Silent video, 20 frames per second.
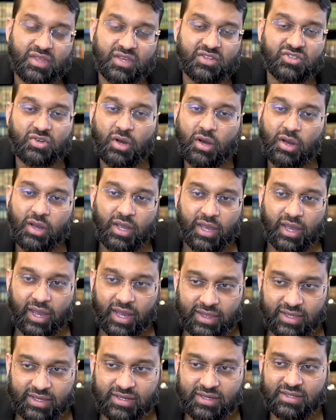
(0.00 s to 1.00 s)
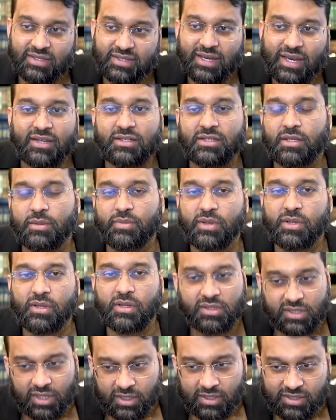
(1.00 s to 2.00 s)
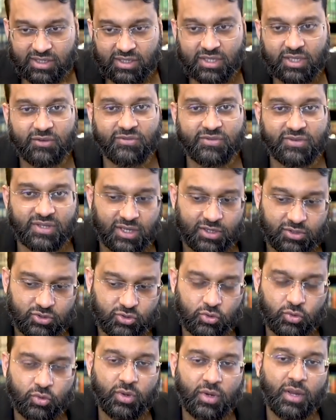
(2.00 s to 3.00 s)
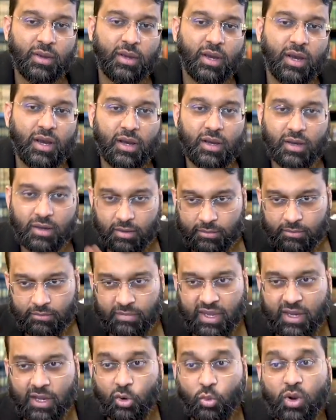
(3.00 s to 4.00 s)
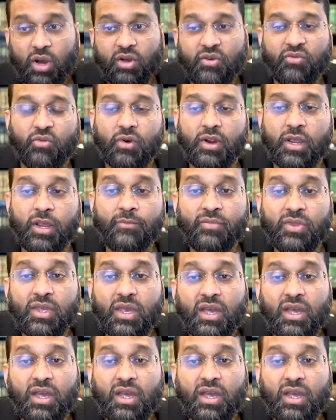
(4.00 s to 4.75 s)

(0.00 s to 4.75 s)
they saw, and they decided to build and to gift and to uh, make a waqf for him.